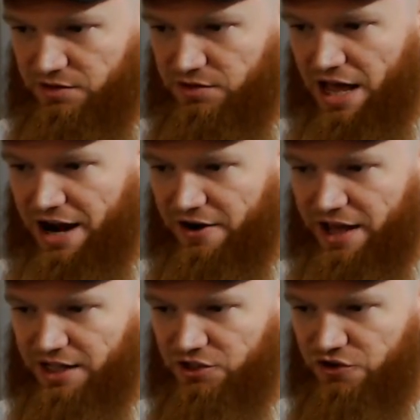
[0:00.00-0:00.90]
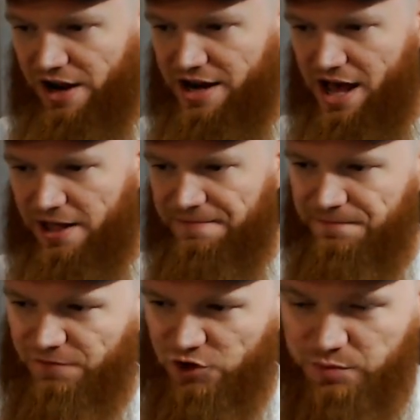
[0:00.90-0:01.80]
Iron Hands Dreadnought
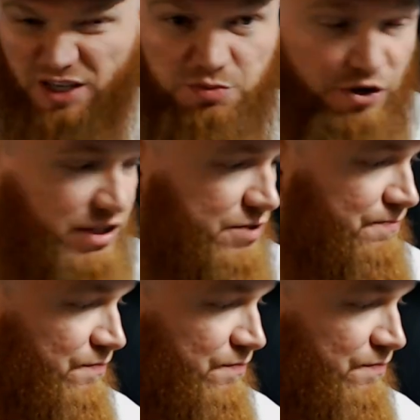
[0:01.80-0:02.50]
for Space Marines.